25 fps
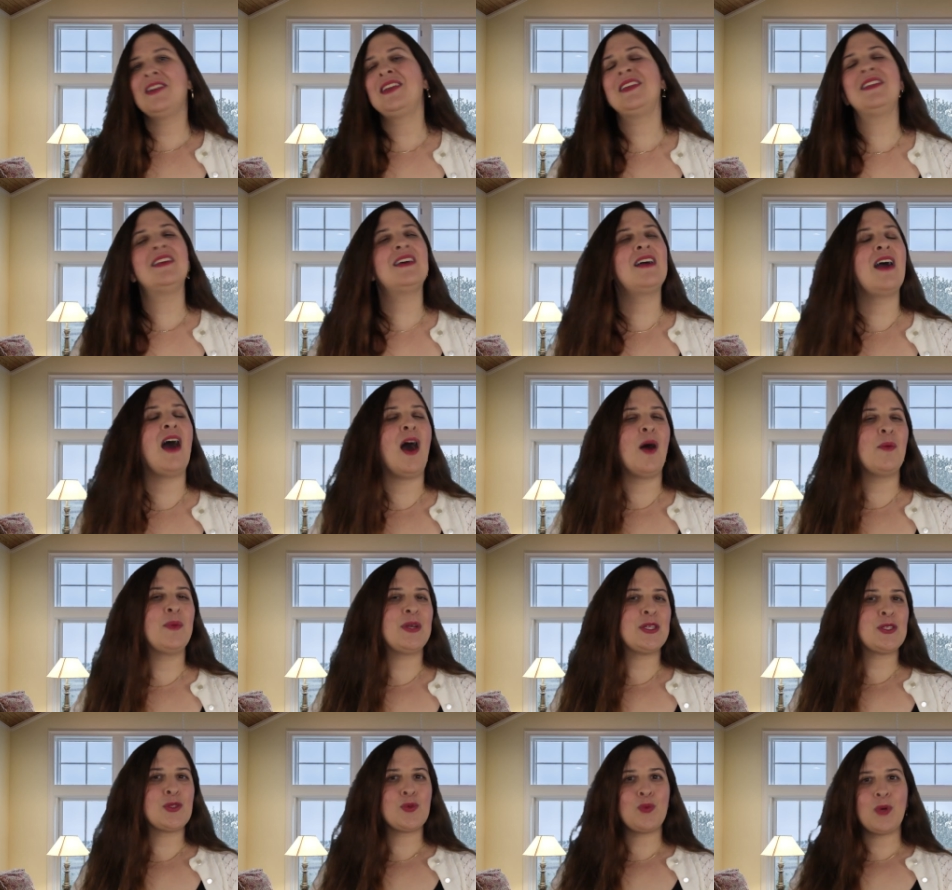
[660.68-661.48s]
in the
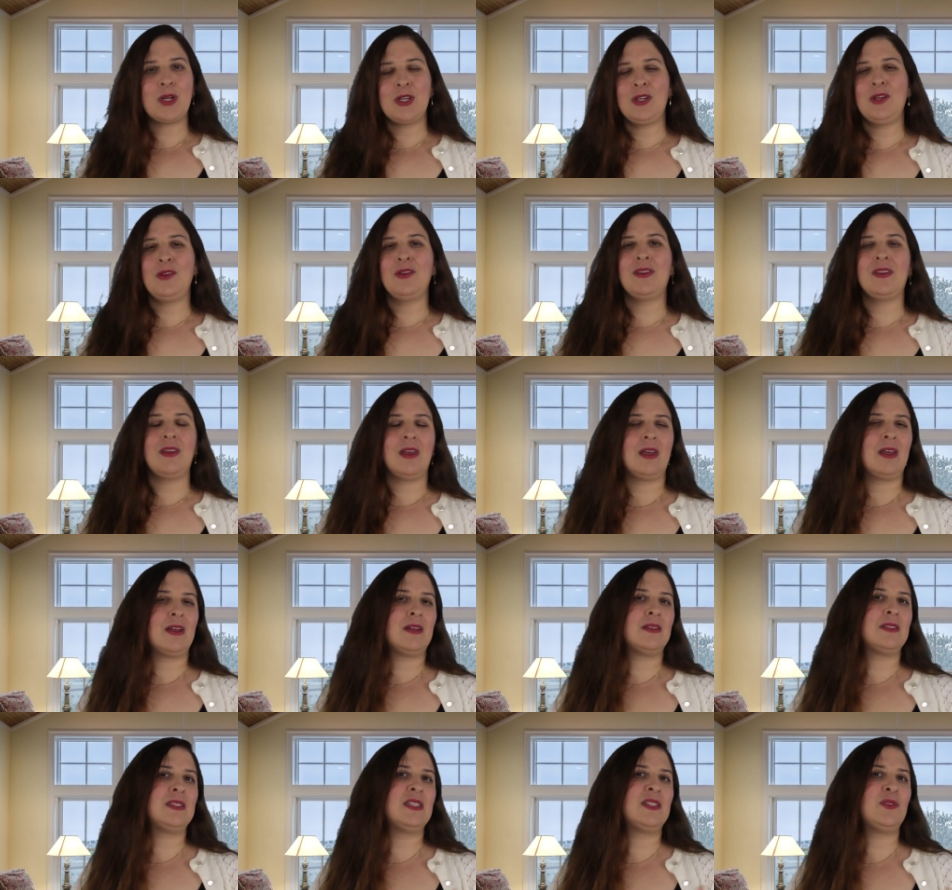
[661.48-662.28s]
comments, what do you
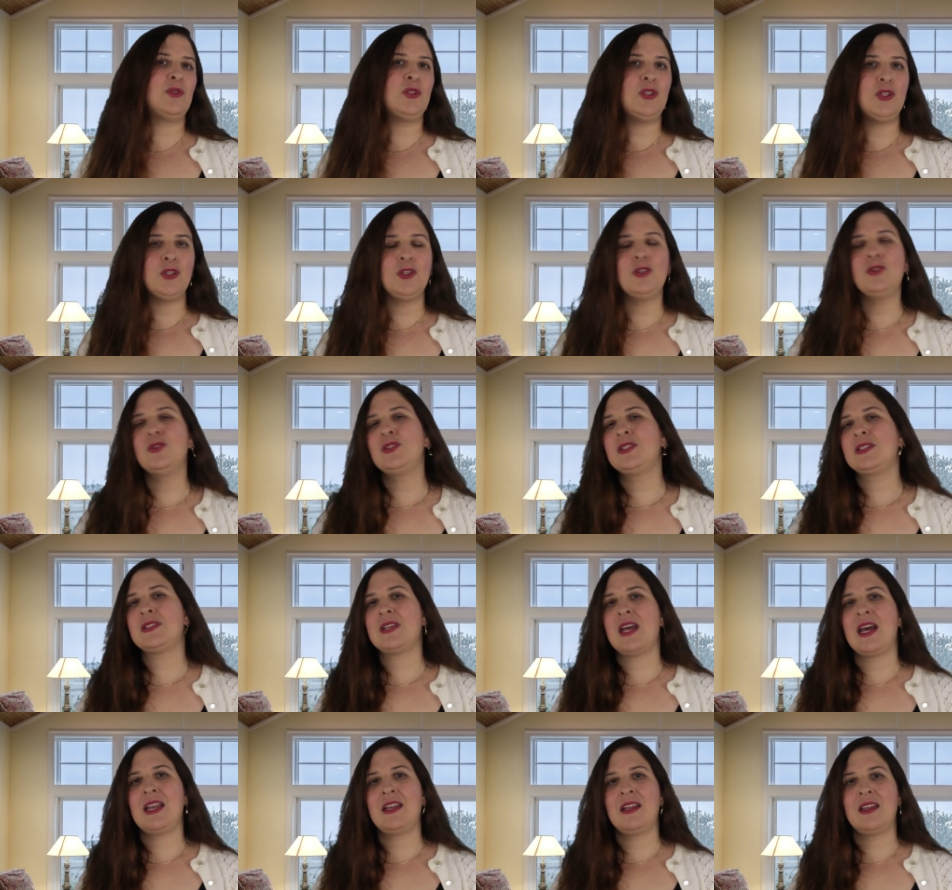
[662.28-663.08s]
think? Did you use
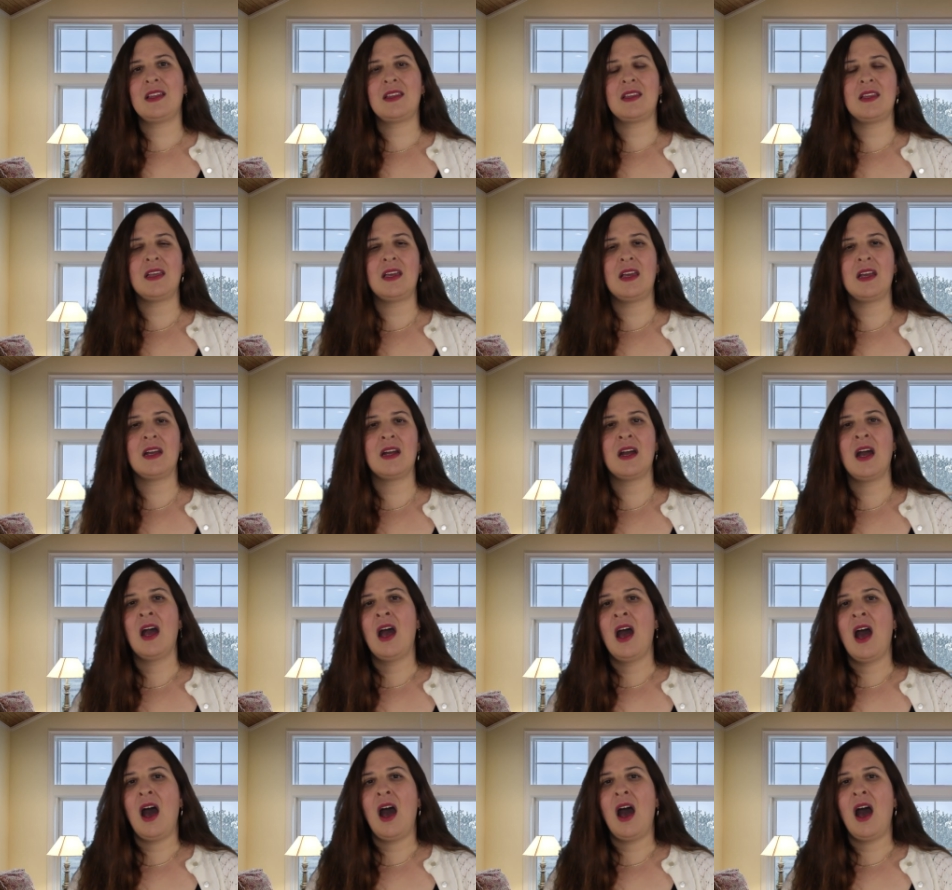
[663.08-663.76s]
anything?